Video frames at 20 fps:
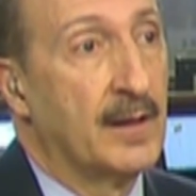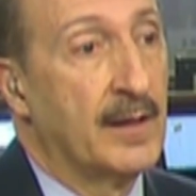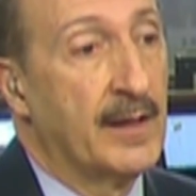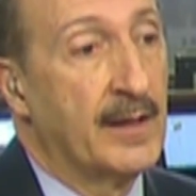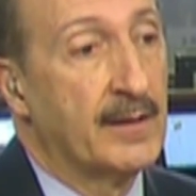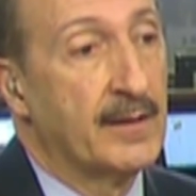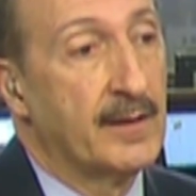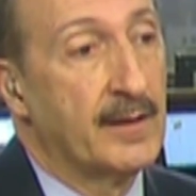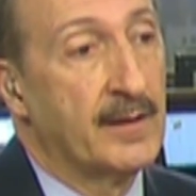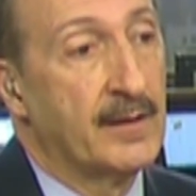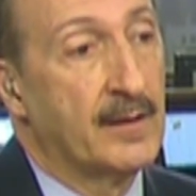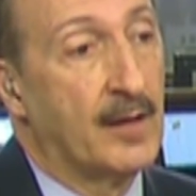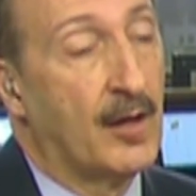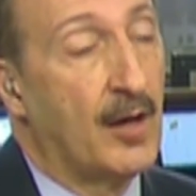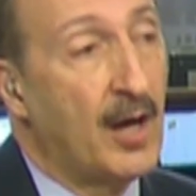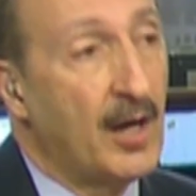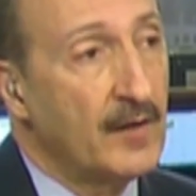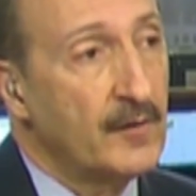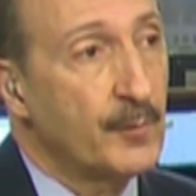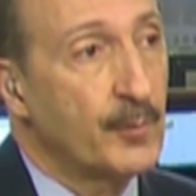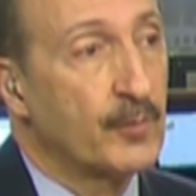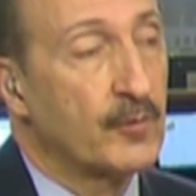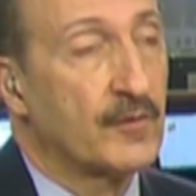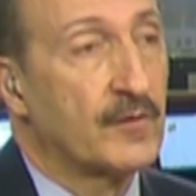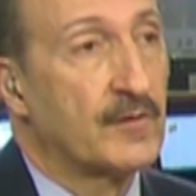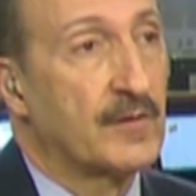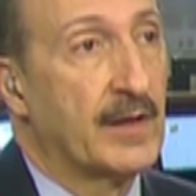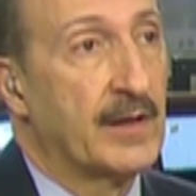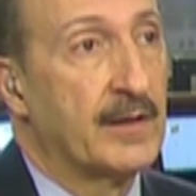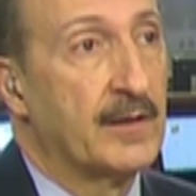And in a hospital
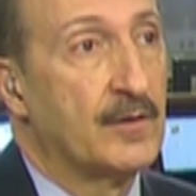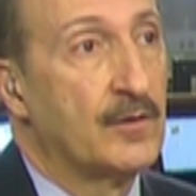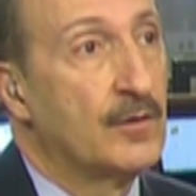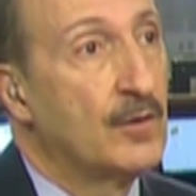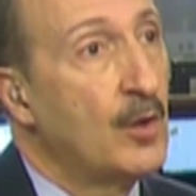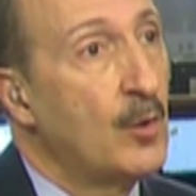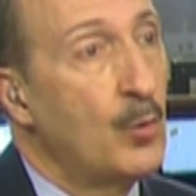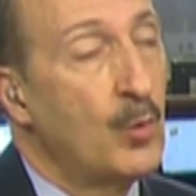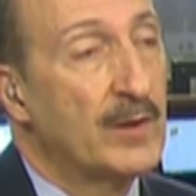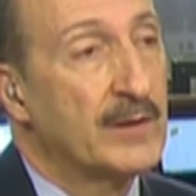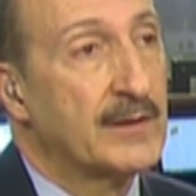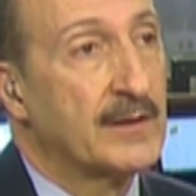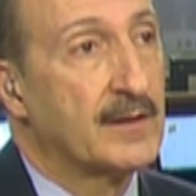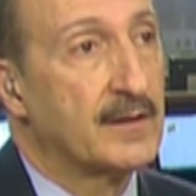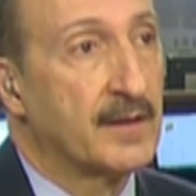setting, you don't want